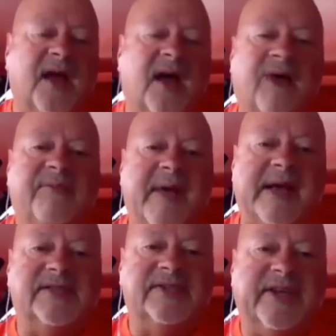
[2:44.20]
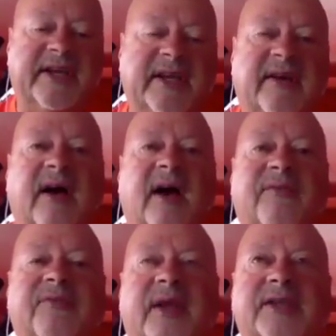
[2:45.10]
of messaging,
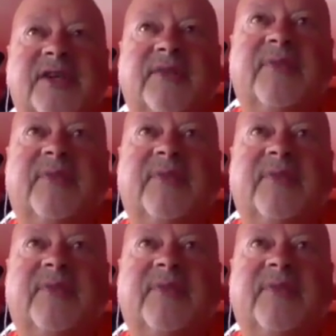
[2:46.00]
of reaching